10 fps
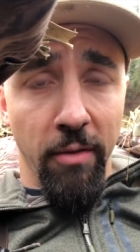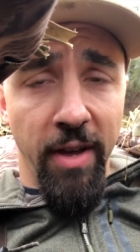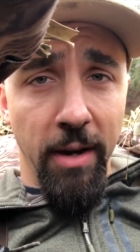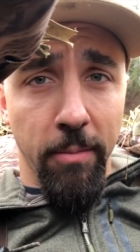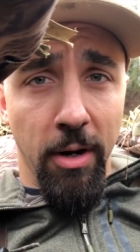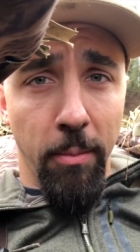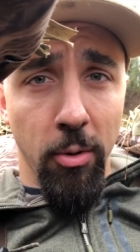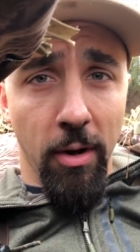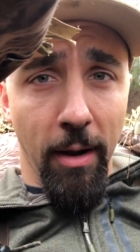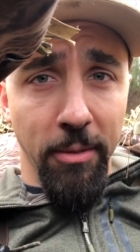I've had a
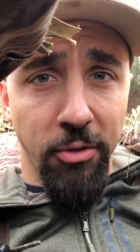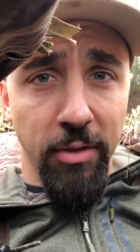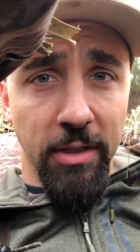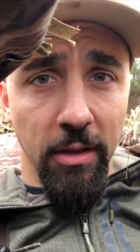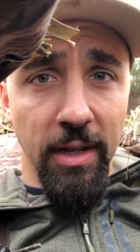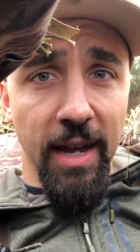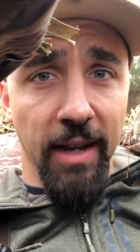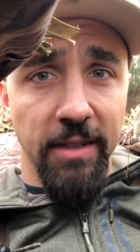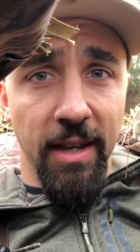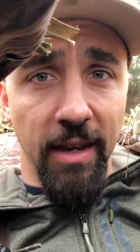couple comments recently
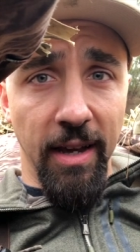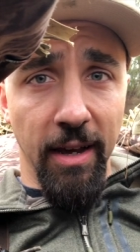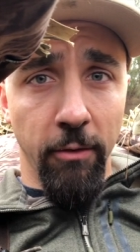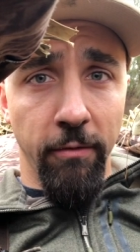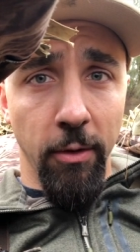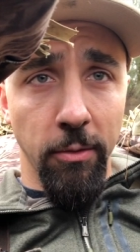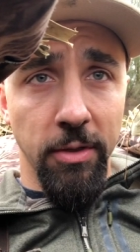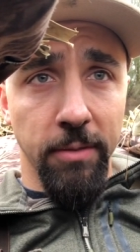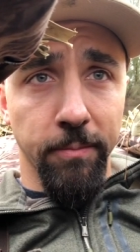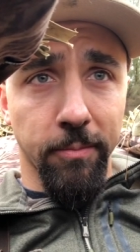asking how
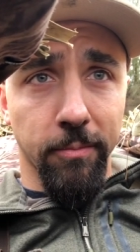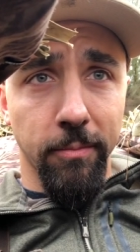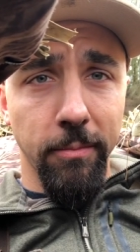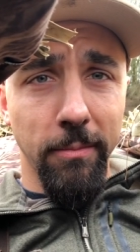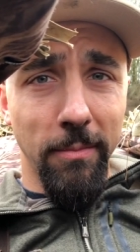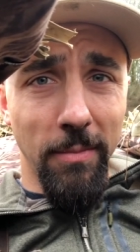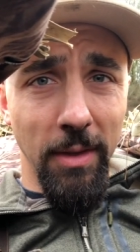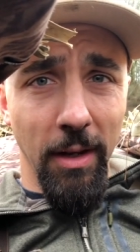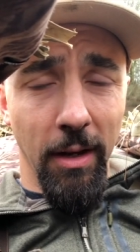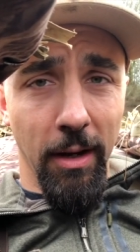folks
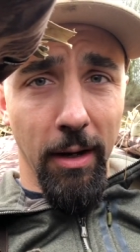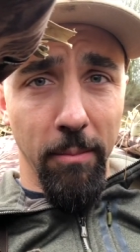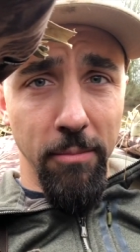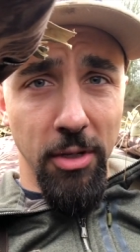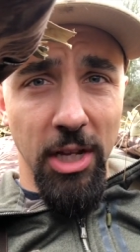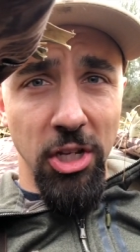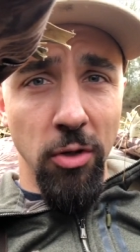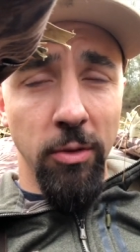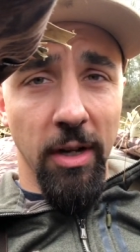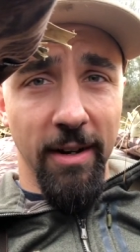can
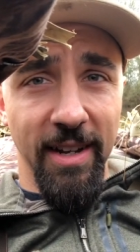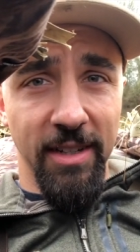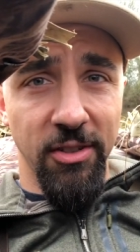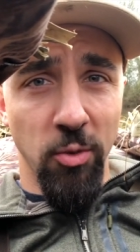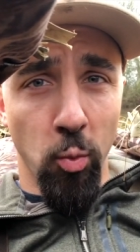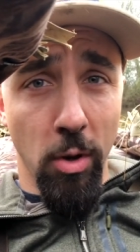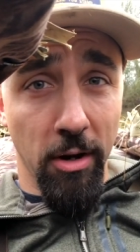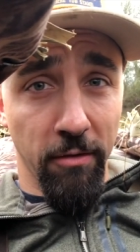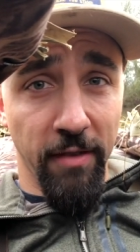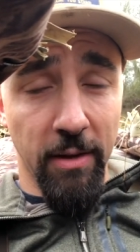use onX to
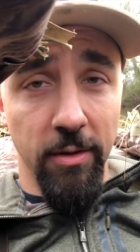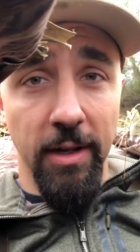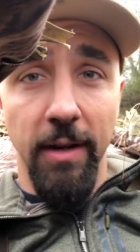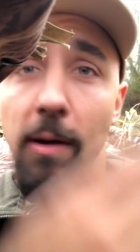waterfowl hunt.